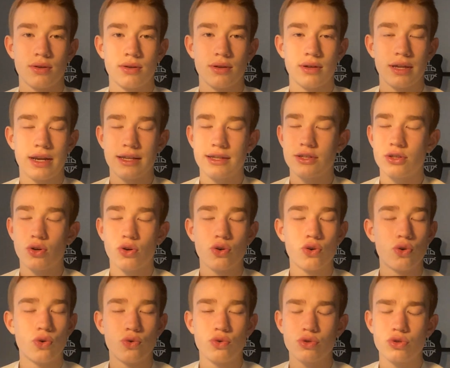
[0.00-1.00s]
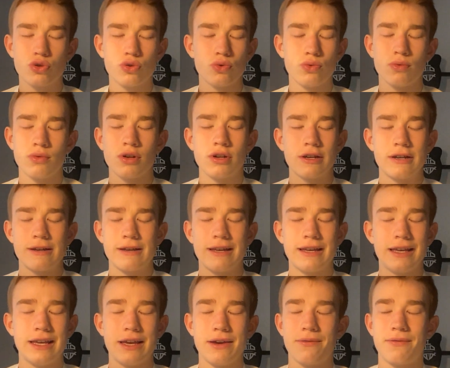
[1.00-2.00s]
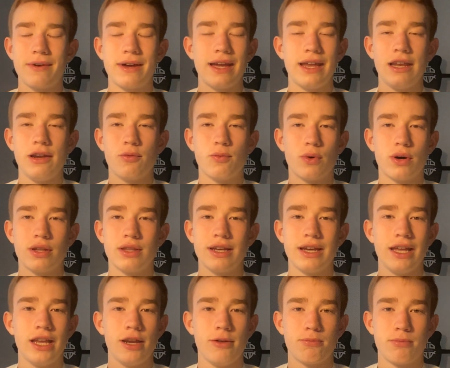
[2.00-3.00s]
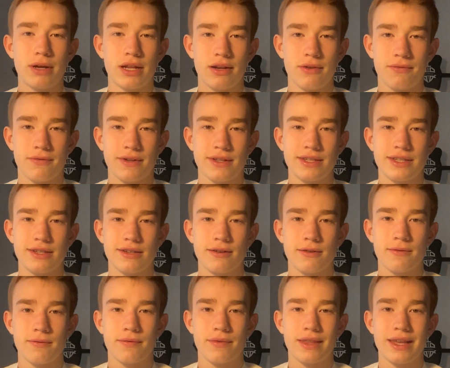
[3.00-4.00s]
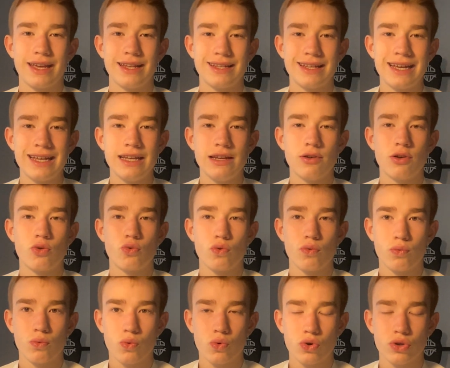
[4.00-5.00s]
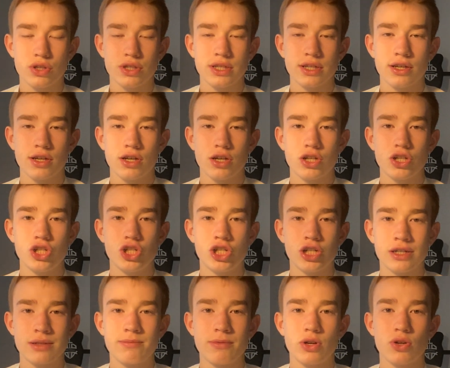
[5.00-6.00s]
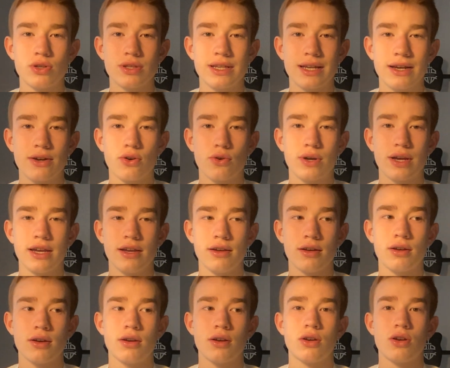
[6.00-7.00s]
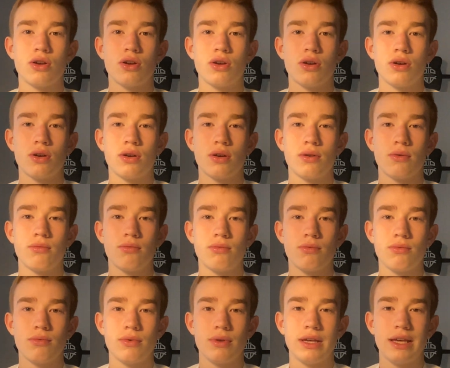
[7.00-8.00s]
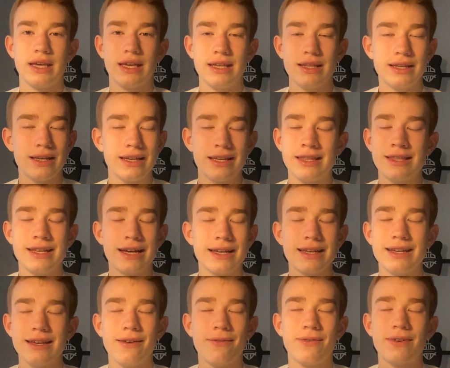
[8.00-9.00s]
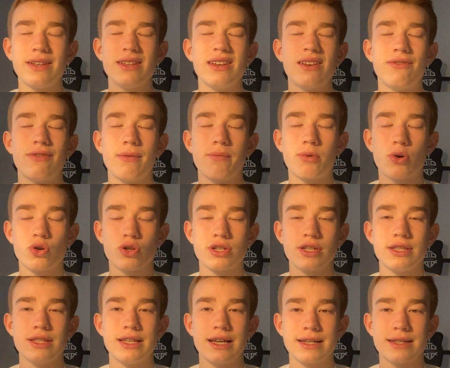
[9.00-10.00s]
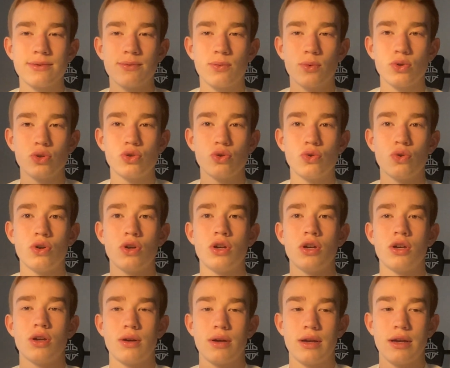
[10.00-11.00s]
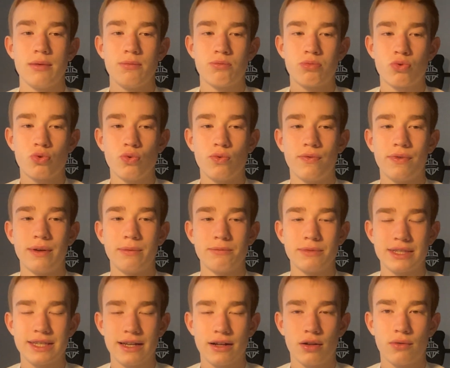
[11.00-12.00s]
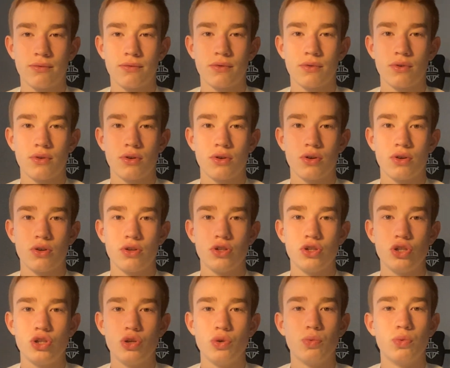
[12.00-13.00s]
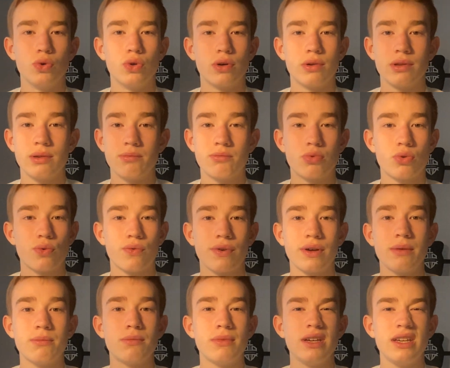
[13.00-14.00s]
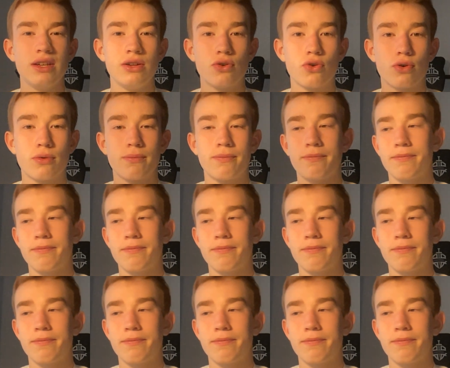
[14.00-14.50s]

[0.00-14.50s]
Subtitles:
It is not going to give anyone any benefits and any rewards, just because like okay, he that if a person doesn't want to improve himself, you wouldn't improve him either.